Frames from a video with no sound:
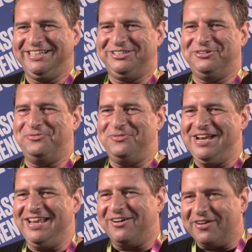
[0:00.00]
to
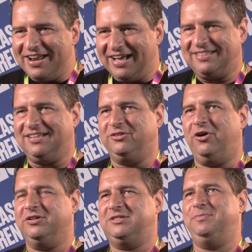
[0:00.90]
really connect the
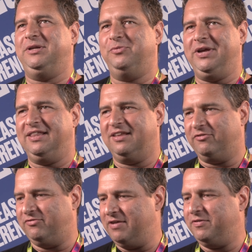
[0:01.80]
dots between their
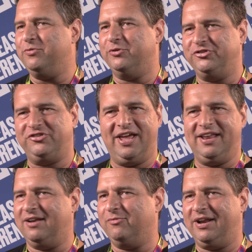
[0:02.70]
revenue on
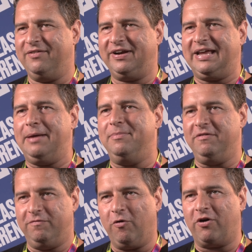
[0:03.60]
chain and whatever came
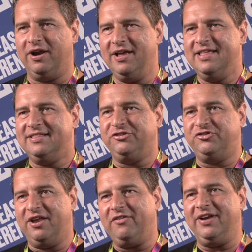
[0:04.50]
before that
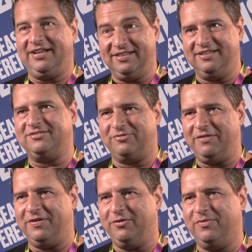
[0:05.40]
generated this
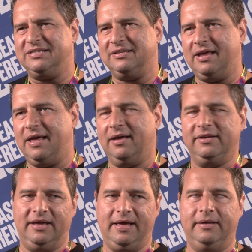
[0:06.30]
revenue
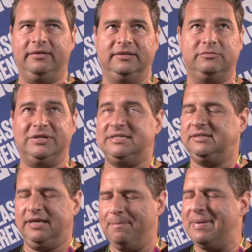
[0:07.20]
was
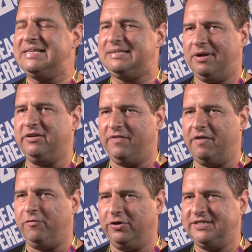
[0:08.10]
immense amount of
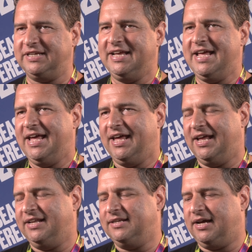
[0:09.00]
effort.
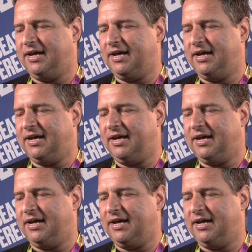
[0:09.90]
And